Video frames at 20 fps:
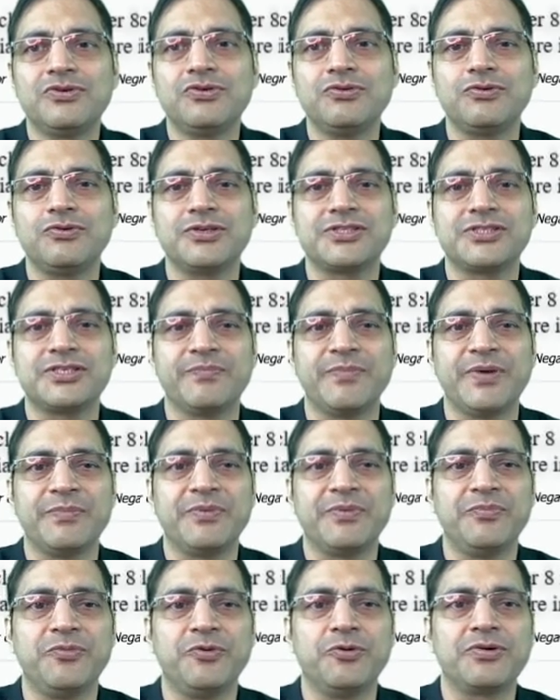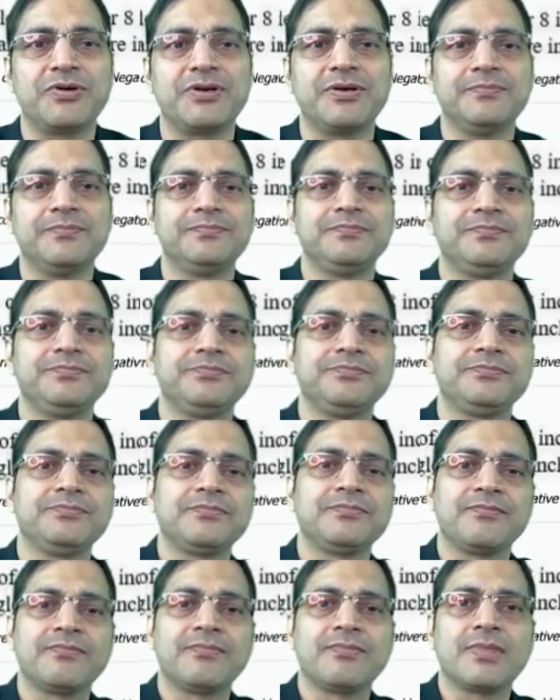to question paper mode.
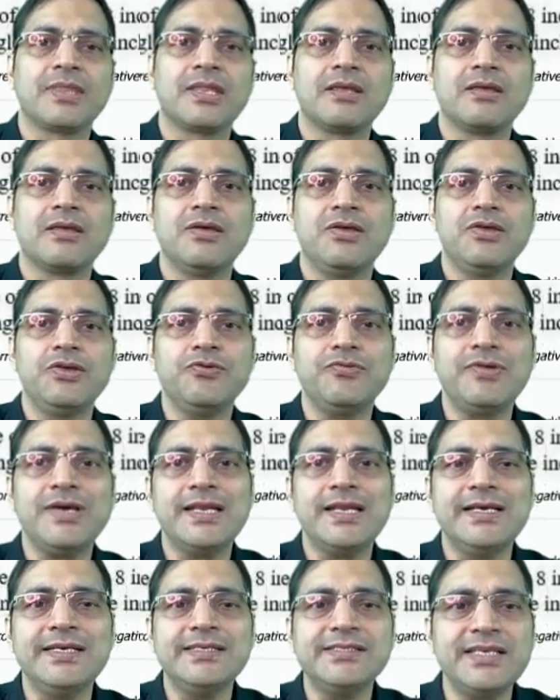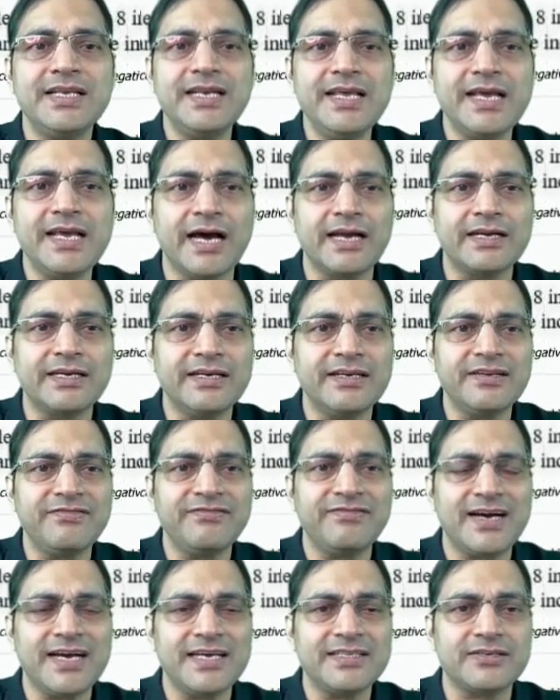You can easily
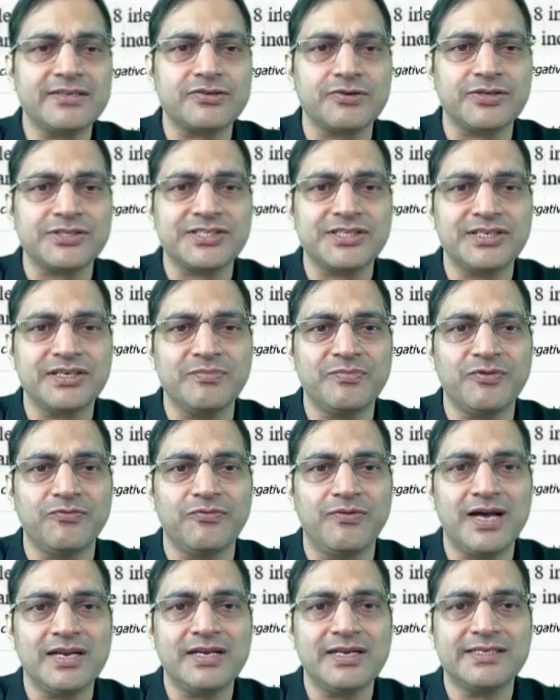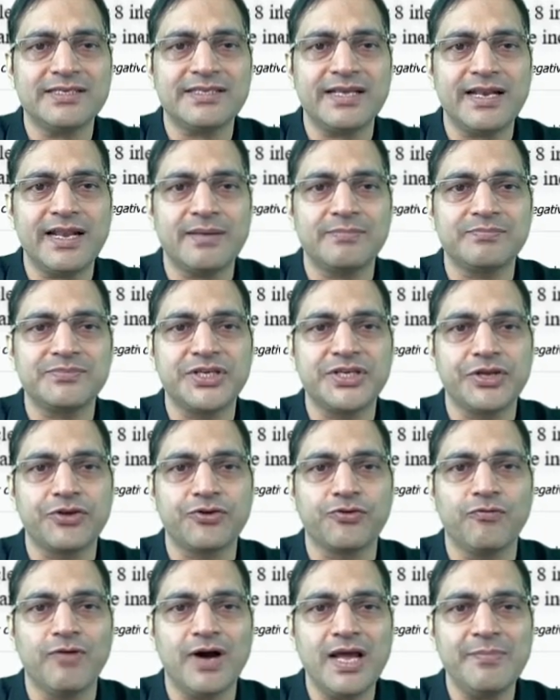identify that question number 1 is an
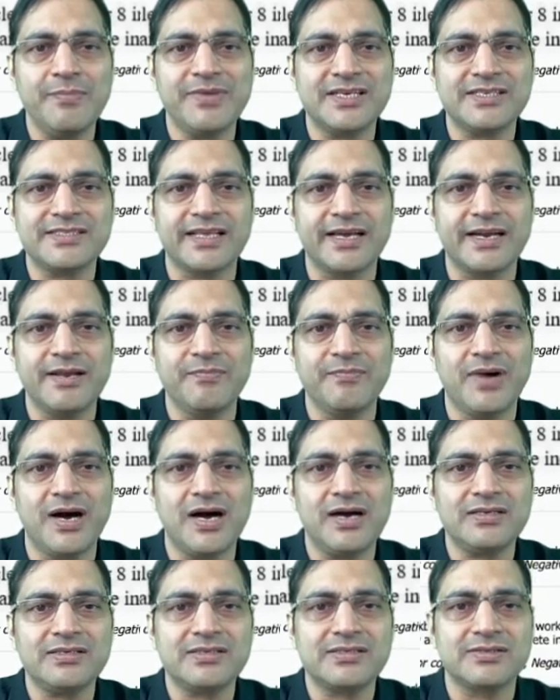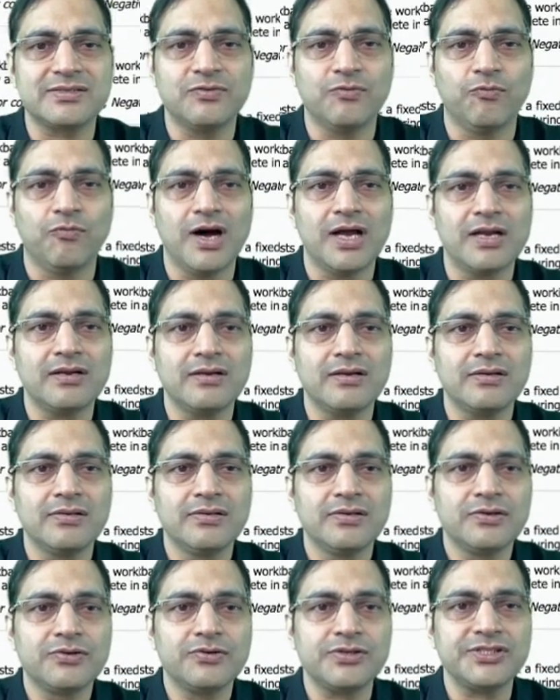MCQ. Why? Because negative marks 1.
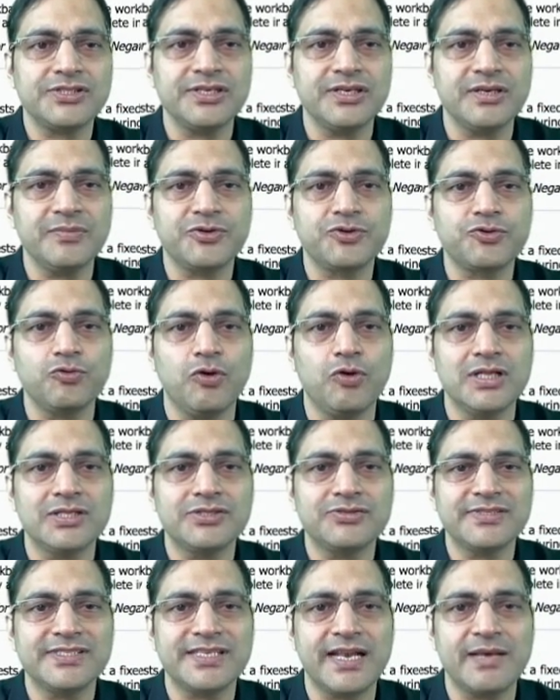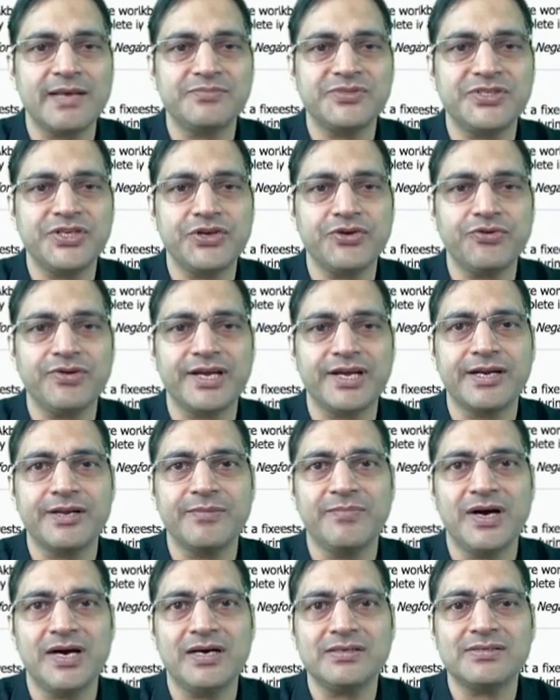Question number 2 also is an MCQ,
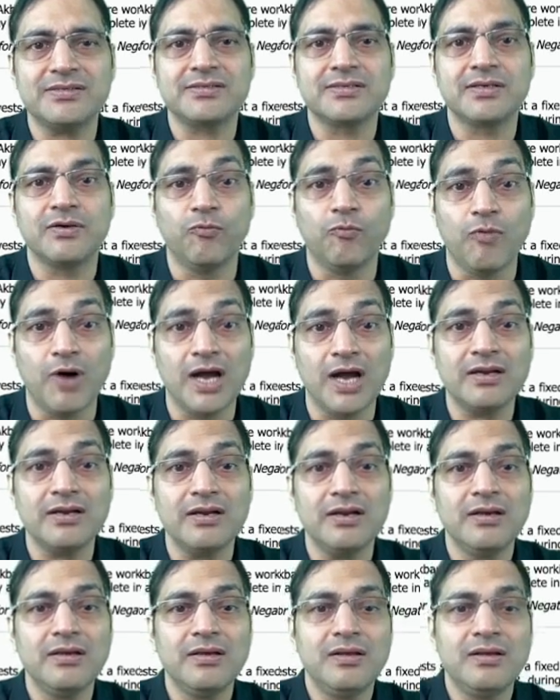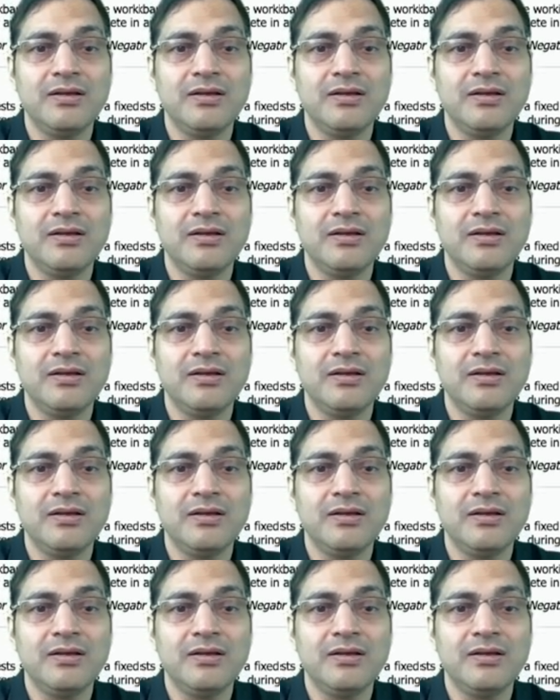negative marks 1.